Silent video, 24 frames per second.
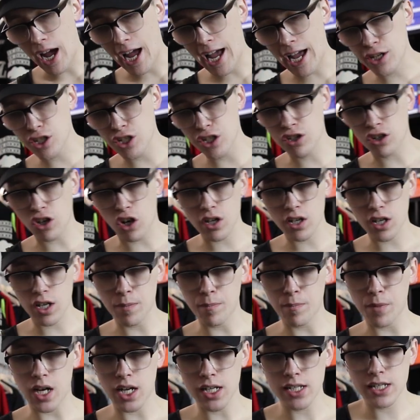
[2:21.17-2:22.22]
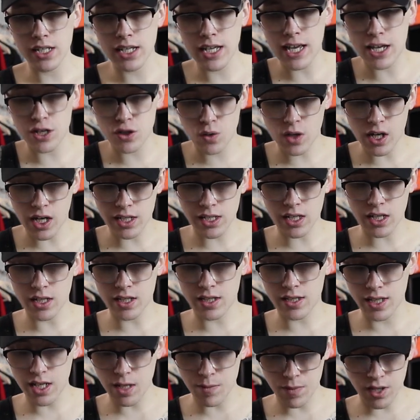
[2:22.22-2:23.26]
I actually started unboxing it, as you guys can
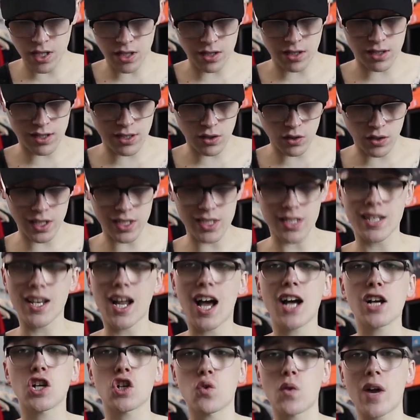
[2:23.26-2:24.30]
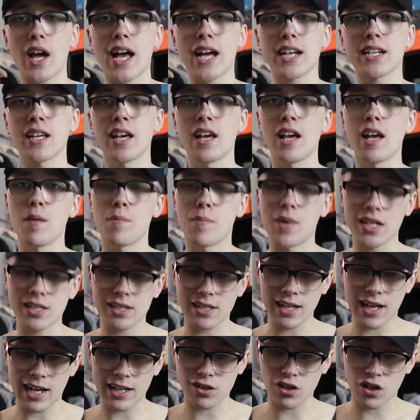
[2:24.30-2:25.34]
see, but the seal is not cracked.
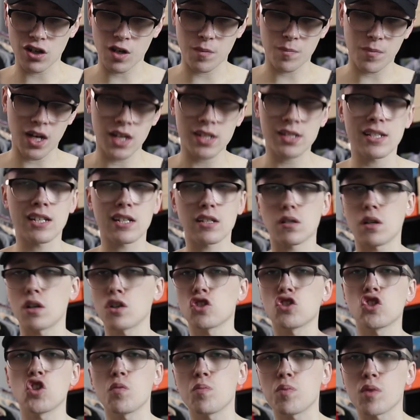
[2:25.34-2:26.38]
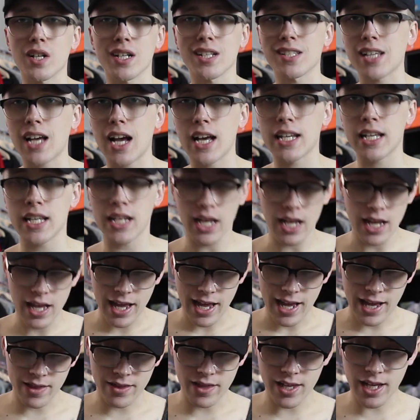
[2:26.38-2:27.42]
Basically, I started unboxing it because I was super excited,
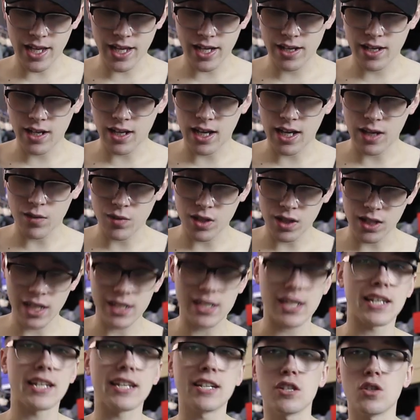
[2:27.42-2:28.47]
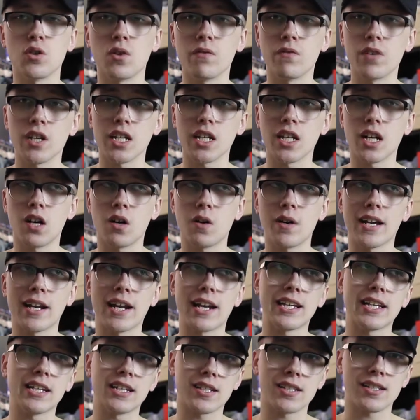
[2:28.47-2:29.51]
and then uh, I realized I needed to do a video, and
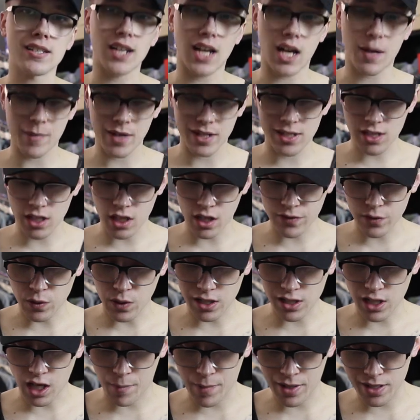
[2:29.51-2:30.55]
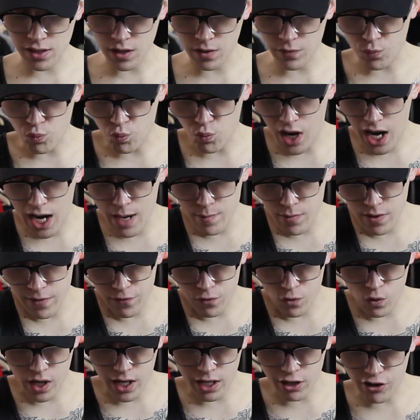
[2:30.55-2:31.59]
I needed to stop myself, so I stopped myself right
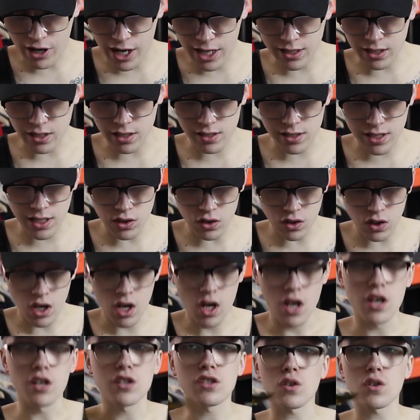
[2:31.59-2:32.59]
before I cracked the seal.